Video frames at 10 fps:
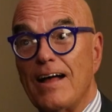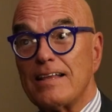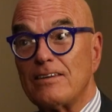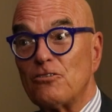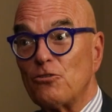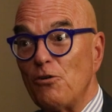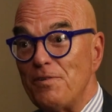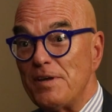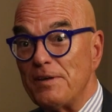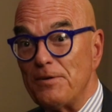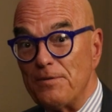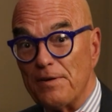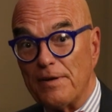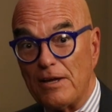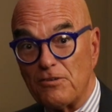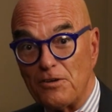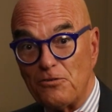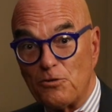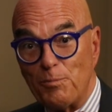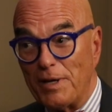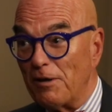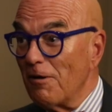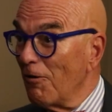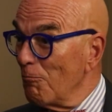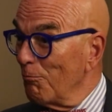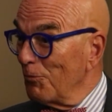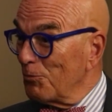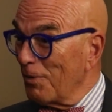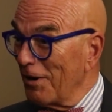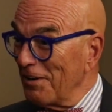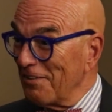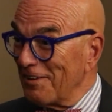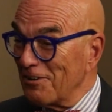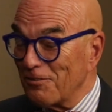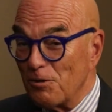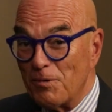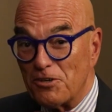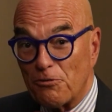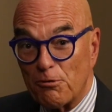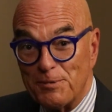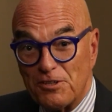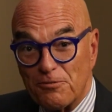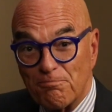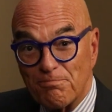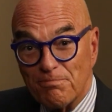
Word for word: not the Soviet Union as it used to be. Bruce Pardy, thanks very much. Three minutes.